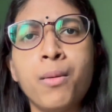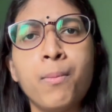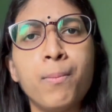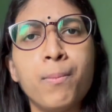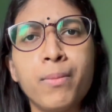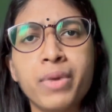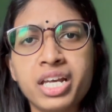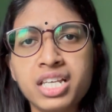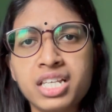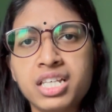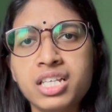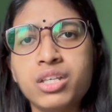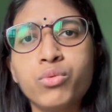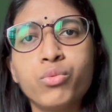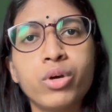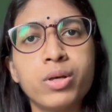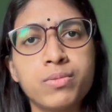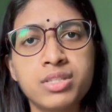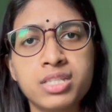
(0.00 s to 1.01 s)
many
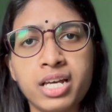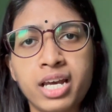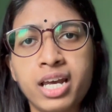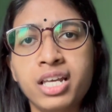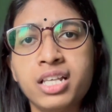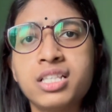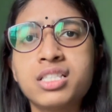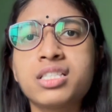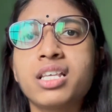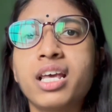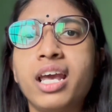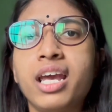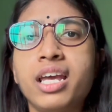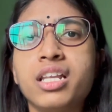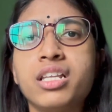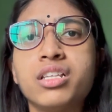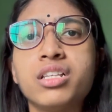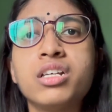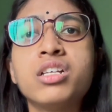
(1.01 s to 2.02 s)
websites,
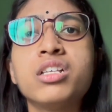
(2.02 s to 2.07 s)
and